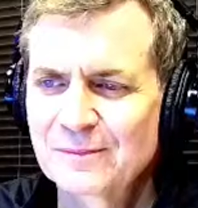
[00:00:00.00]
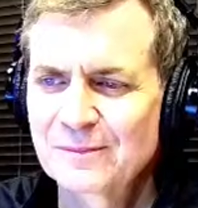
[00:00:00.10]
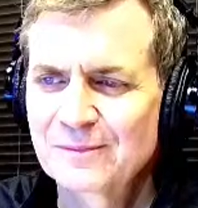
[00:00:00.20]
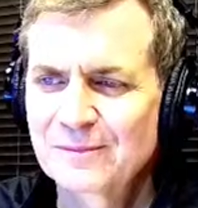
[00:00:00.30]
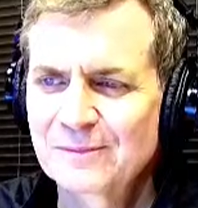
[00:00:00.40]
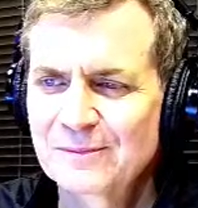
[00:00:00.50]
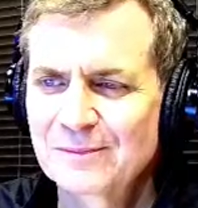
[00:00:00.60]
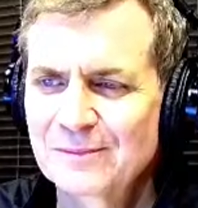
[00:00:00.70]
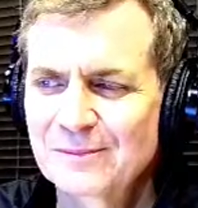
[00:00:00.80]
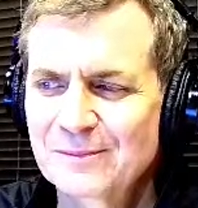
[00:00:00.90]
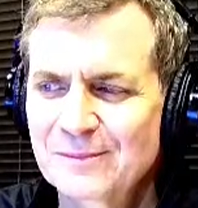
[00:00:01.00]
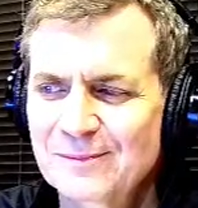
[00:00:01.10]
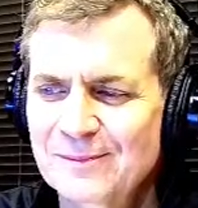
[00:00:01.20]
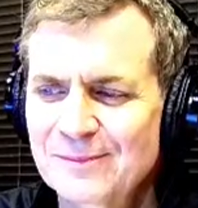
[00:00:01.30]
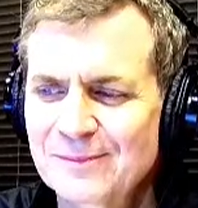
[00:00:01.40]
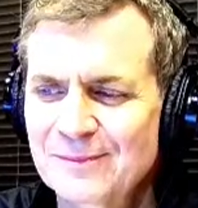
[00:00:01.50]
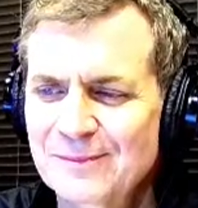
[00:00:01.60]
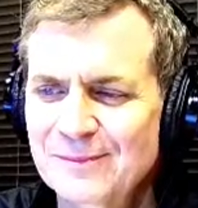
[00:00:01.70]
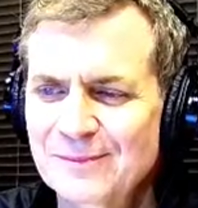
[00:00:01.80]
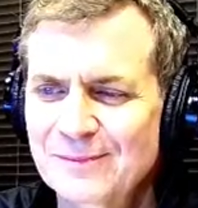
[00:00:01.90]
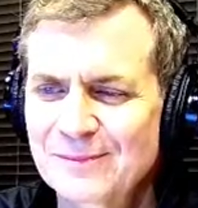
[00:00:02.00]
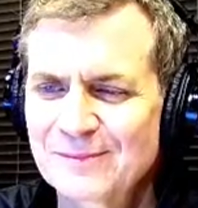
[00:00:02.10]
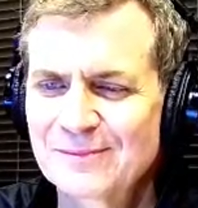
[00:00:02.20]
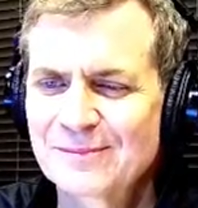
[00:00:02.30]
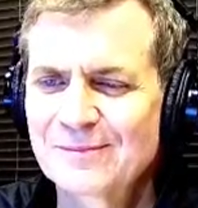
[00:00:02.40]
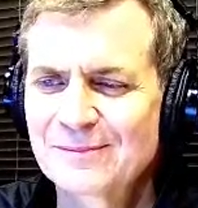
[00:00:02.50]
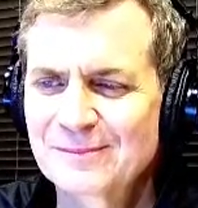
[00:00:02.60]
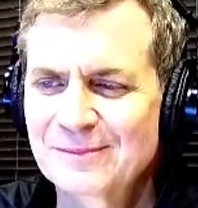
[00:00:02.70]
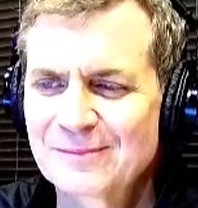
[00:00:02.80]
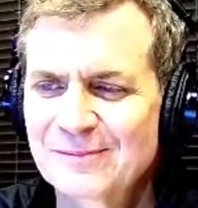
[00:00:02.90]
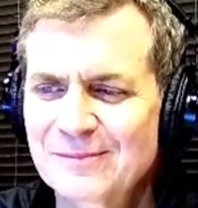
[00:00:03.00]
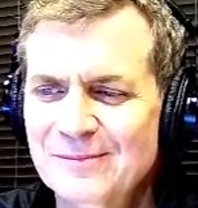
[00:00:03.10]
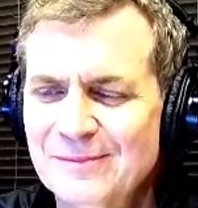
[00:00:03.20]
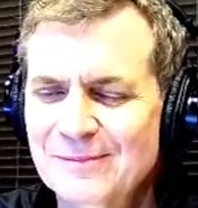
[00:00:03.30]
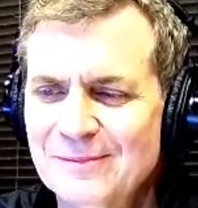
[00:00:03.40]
No words are spoken by the person on screen.